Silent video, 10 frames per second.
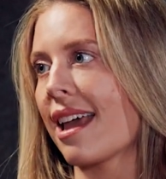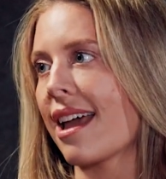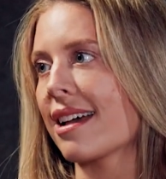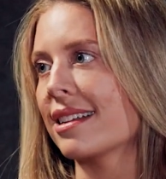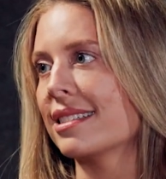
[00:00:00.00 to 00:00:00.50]

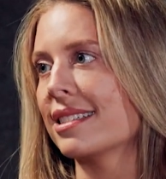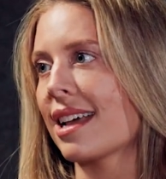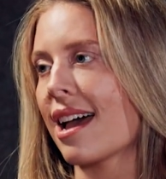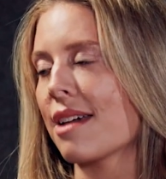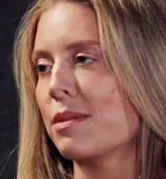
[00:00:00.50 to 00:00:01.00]
and
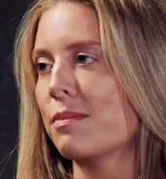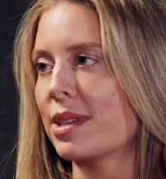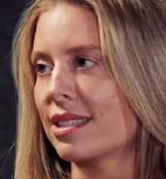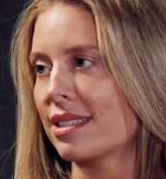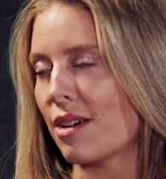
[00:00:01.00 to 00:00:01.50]
I am in
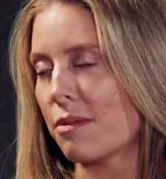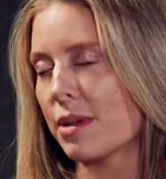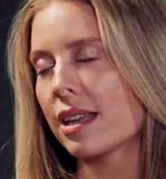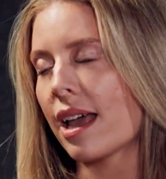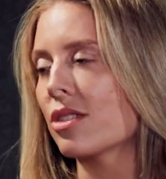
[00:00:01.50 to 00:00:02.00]
business
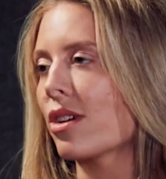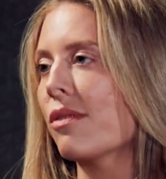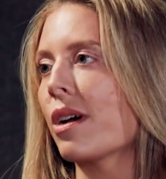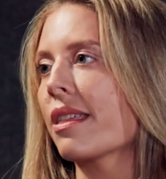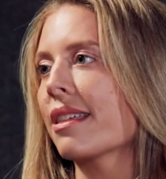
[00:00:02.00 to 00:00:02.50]
development at Drive